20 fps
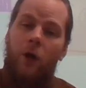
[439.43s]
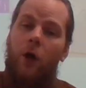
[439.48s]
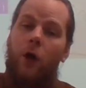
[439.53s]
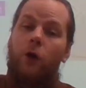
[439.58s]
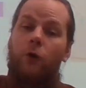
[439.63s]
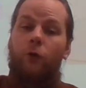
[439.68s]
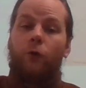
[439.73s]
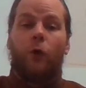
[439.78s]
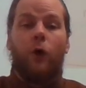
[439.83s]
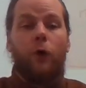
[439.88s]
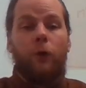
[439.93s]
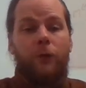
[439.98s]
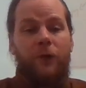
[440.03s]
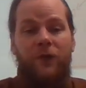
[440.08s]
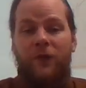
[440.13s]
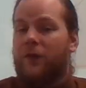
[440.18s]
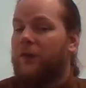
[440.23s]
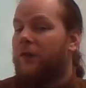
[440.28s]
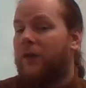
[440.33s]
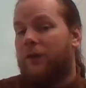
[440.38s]
A
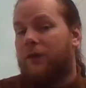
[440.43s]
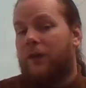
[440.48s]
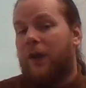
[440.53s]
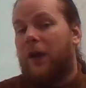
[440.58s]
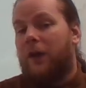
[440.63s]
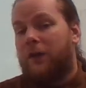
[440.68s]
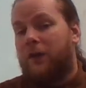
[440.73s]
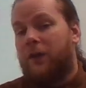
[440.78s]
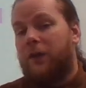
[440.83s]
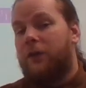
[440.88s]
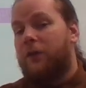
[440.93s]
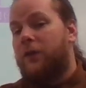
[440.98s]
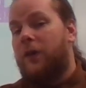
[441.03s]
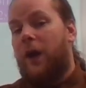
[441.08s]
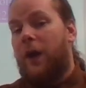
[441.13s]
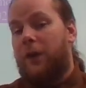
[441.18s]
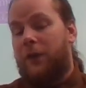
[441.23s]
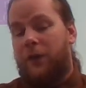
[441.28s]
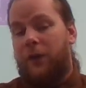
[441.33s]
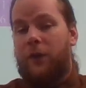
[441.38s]
gross is a dozen
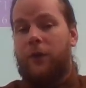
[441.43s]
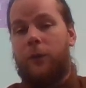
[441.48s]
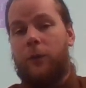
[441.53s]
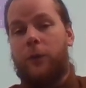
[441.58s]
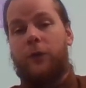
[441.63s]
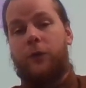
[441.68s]
or